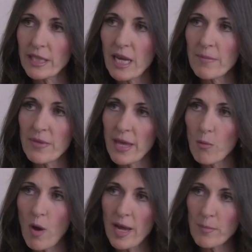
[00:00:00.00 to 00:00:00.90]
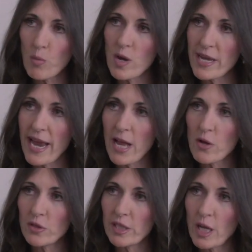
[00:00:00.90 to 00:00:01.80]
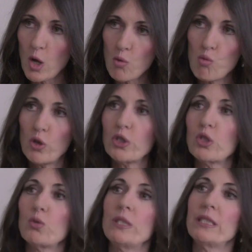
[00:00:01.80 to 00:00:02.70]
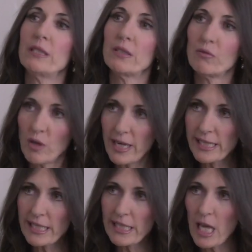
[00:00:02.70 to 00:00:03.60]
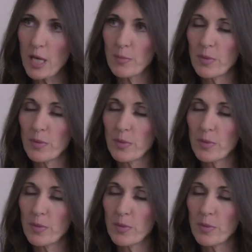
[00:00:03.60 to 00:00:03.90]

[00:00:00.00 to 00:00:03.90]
time they wipe one out, a worse one rises up.